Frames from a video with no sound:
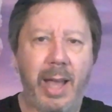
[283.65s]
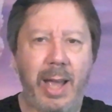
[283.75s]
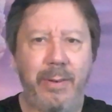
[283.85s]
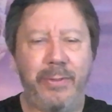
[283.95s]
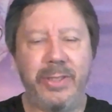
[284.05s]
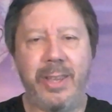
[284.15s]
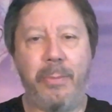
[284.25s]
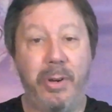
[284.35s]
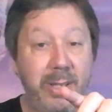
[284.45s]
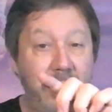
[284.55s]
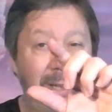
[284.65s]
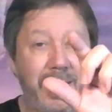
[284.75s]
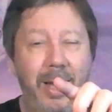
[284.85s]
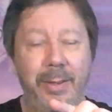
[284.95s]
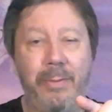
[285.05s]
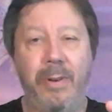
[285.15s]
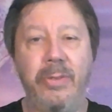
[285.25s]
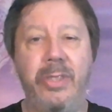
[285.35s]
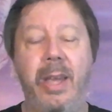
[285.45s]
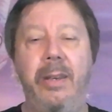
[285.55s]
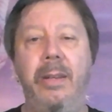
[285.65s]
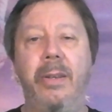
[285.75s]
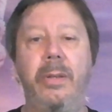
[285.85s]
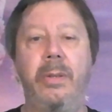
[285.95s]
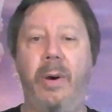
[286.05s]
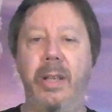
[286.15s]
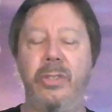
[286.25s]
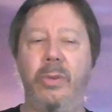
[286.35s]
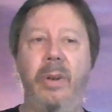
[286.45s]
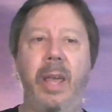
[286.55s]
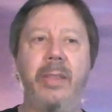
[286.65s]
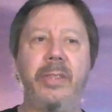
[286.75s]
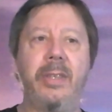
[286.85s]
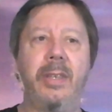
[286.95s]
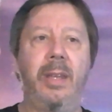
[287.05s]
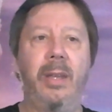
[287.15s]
and for some reason I cut the roads down into quite short lengths.